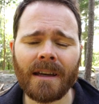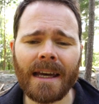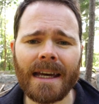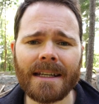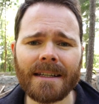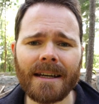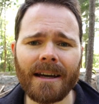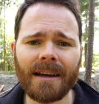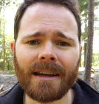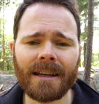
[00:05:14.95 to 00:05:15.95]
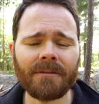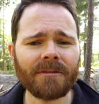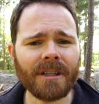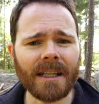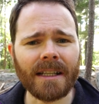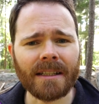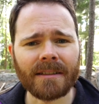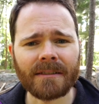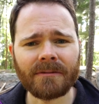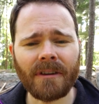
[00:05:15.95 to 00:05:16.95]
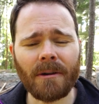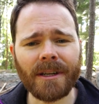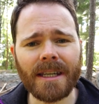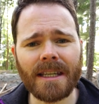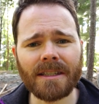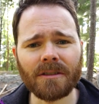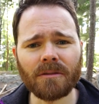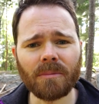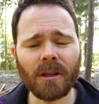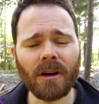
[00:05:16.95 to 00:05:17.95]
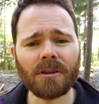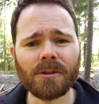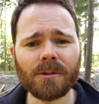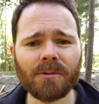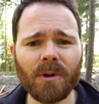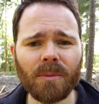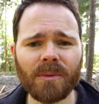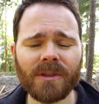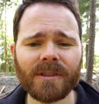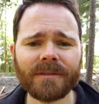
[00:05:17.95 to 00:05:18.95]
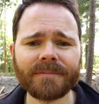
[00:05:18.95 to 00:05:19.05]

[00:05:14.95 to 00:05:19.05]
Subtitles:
And I never really found it easy to belong to groups.